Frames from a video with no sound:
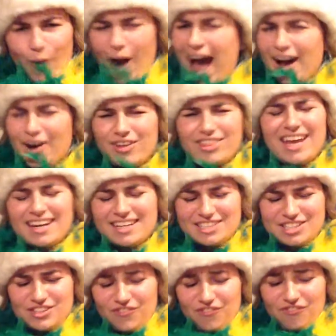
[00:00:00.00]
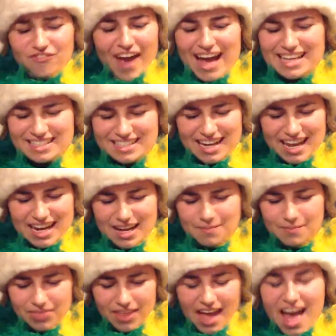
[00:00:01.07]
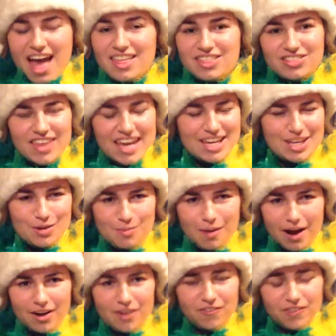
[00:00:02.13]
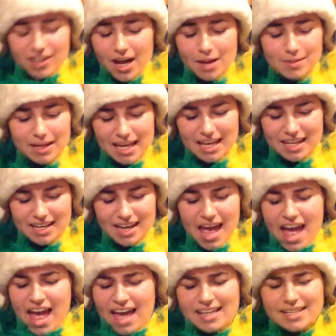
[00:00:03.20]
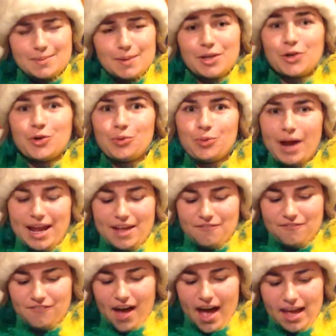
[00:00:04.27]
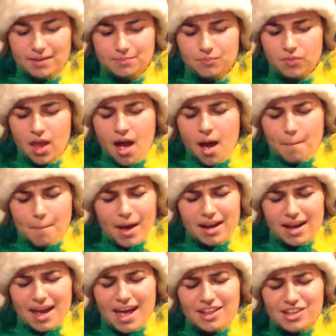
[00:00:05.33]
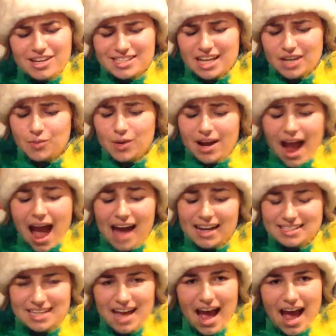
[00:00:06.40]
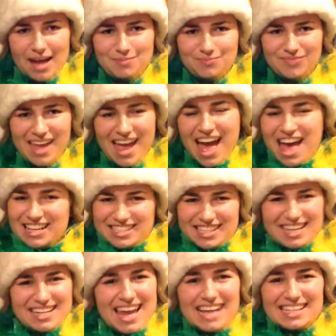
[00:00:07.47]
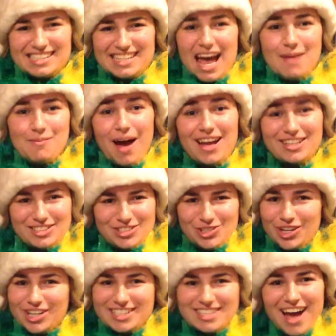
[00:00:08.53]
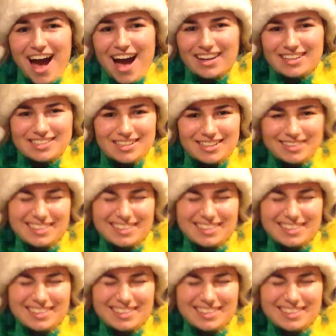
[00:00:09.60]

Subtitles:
Wow, that is just fascinating. Thank you, Mario, for coming in. It has been great fun. But it looks like we're out of time. See you next time on Jola Talks.